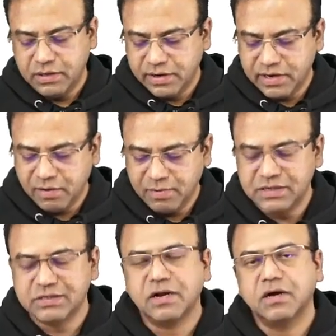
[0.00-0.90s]
the
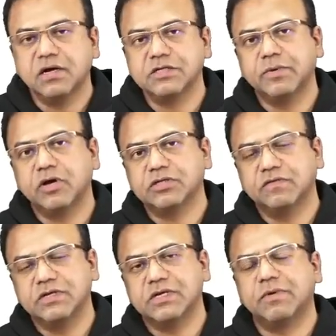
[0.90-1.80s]
turbulence that occurs because
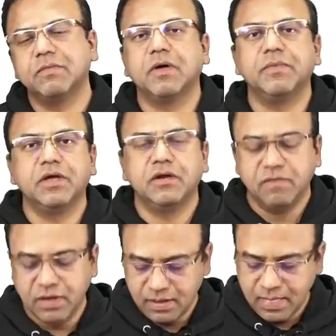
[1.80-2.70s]
of the septum coming in the
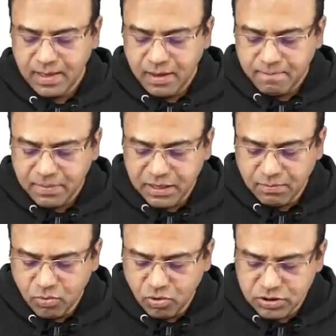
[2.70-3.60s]
way. But the
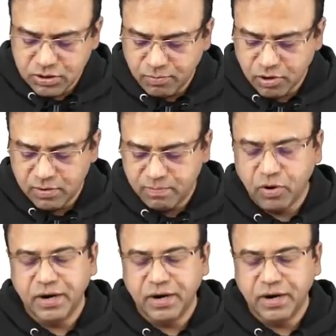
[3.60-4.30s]
most important